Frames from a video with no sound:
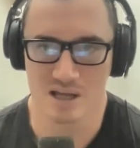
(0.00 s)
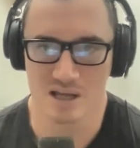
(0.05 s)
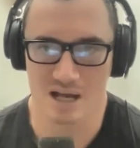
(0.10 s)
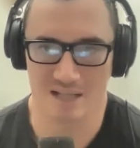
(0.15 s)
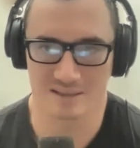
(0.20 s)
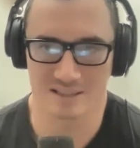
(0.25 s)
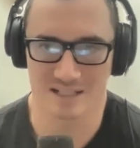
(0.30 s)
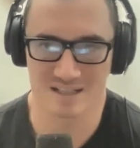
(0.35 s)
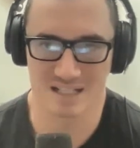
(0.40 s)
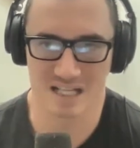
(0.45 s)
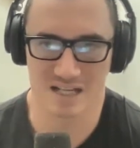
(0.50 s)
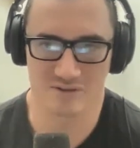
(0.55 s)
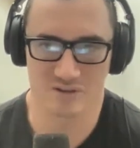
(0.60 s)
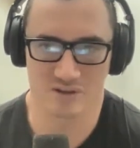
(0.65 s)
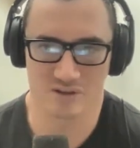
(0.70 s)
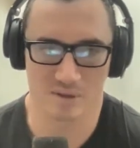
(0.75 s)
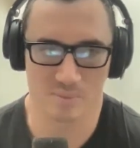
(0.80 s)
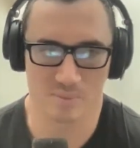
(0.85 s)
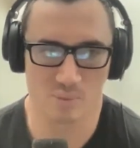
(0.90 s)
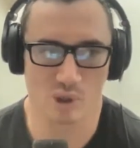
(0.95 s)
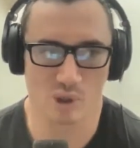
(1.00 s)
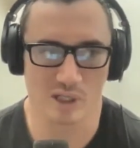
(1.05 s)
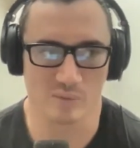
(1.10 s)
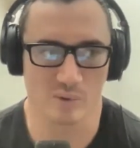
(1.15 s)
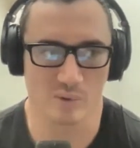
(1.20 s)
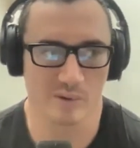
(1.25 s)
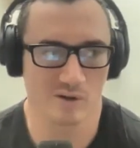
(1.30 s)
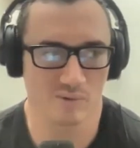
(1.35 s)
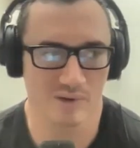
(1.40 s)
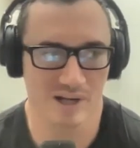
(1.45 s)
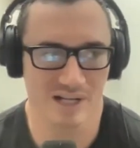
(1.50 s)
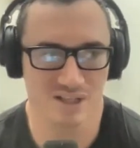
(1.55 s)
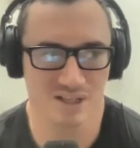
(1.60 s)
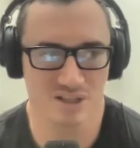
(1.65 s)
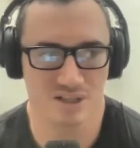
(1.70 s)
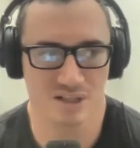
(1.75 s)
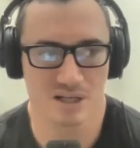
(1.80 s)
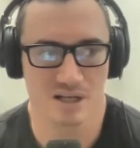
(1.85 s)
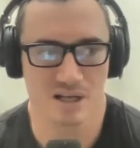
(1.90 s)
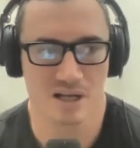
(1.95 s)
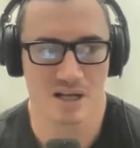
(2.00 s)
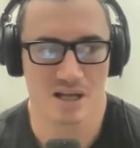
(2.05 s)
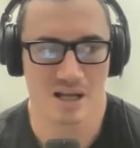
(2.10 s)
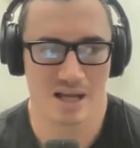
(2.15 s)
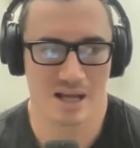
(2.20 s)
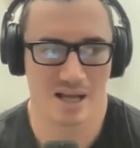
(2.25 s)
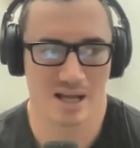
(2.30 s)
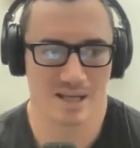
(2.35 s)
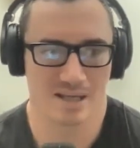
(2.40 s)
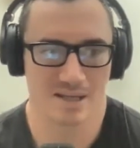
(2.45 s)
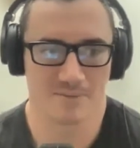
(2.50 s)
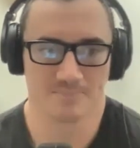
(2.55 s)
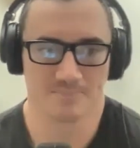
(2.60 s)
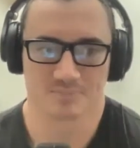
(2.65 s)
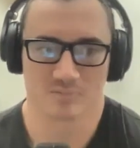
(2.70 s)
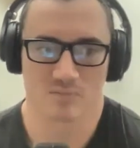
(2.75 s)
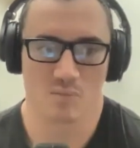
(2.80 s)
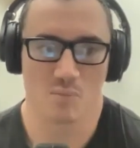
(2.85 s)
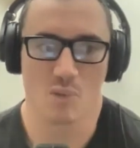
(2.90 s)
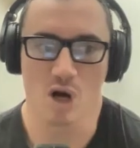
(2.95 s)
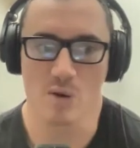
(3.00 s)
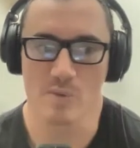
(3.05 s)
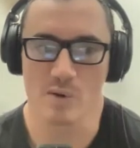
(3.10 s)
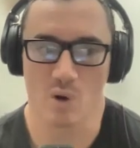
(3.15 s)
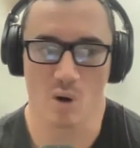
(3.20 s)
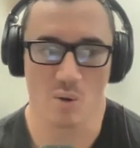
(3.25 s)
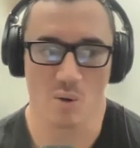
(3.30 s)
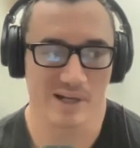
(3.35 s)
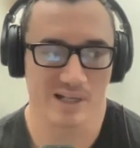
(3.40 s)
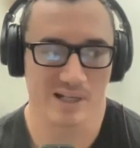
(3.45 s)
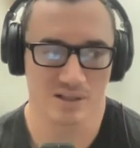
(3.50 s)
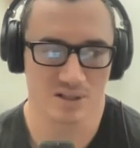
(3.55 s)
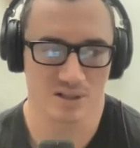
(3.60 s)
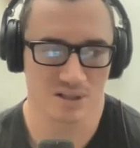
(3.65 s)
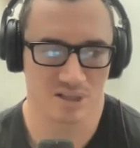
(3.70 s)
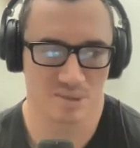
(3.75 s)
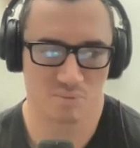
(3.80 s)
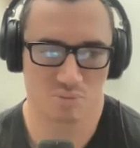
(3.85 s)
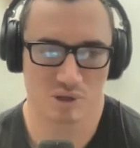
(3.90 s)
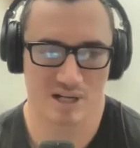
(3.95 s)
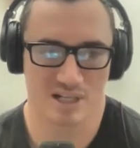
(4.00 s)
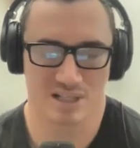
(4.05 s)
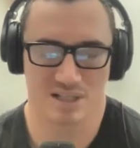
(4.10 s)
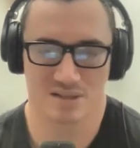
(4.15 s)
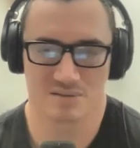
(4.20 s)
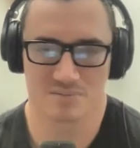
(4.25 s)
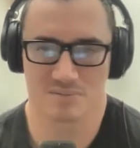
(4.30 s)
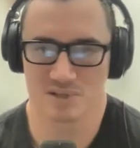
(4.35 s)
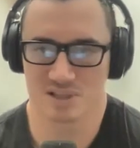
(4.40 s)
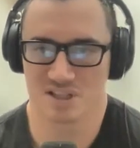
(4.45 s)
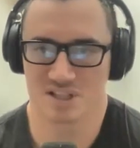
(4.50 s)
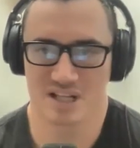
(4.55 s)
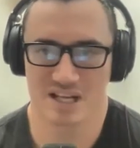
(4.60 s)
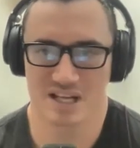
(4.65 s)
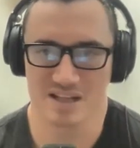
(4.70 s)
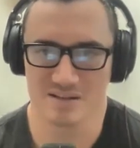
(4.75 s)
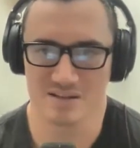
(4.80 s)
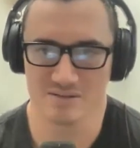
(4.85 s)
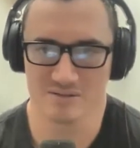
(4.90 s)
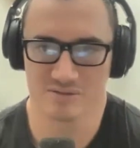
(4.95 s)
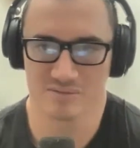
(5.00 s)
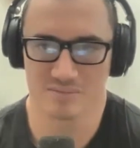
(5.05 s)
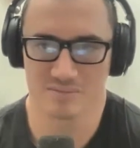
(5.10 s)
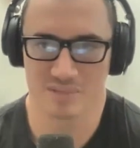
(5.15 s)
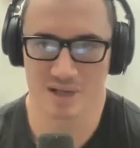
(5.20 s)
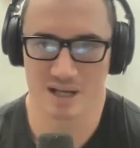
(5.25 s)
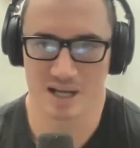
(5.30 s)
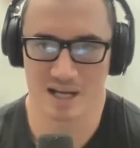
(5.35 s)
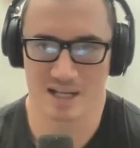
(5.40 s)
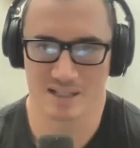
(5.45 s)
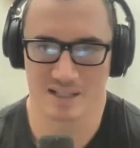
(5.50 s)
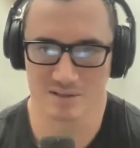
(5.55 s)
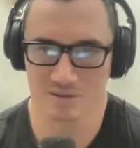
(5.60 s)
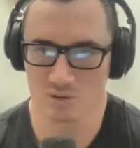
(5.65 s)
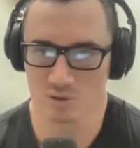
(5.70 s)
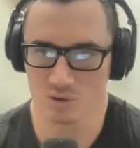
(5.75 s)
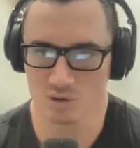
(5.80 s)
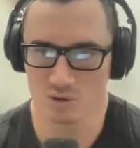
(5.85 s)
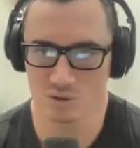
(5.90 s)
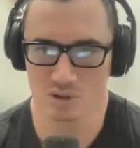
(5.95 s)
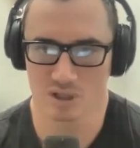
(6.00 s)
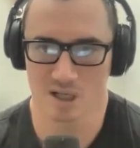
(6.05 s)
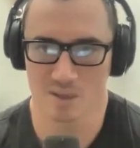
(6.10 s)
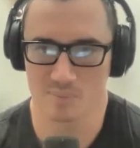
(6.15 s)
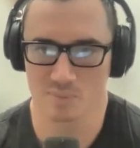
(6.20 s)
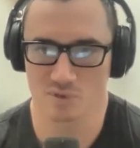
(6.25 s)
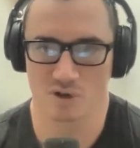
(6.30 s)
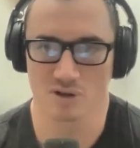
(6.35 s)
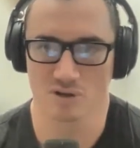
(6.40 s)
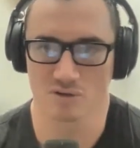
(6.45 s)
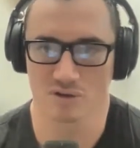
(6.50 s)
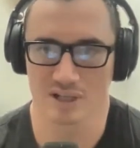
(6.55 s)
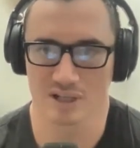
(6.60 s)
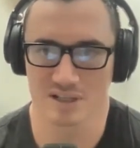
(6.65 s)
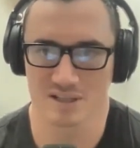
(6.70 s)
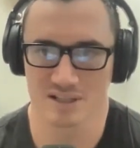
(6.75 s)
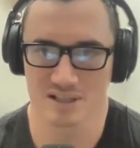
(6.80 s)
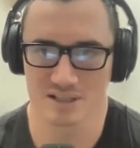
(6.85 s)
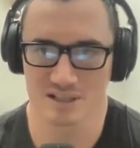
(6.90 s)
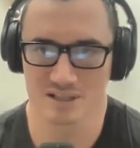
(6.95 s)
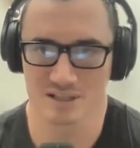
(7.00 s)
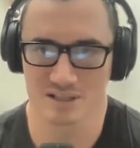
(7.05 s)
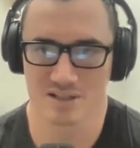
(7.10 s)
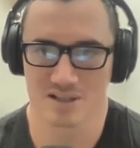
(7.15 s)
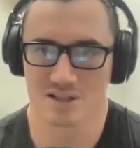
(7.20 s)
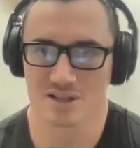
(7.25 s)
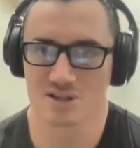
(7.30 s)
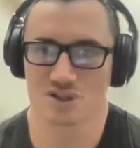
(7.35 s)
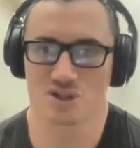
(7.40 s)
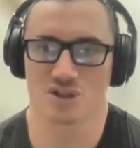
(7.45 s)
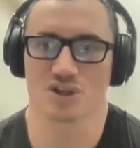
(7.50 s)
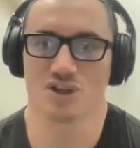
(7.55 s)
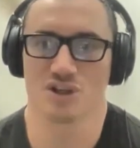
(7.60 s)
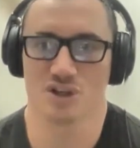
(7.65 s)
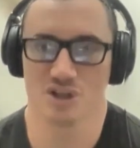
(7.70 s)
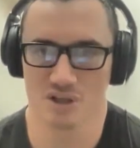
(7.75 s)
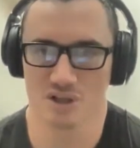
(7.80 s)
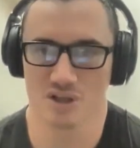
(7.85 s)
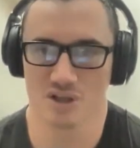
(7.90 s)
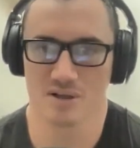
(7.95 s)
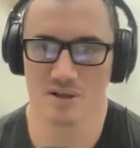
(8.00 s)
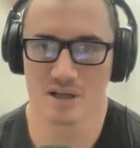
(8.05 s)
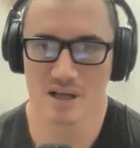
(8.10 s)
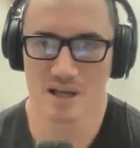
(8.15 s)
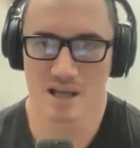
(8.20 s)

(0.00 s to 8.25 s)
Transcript: And there's never a point where we reach a moment where we can just press save and all our progress is secure.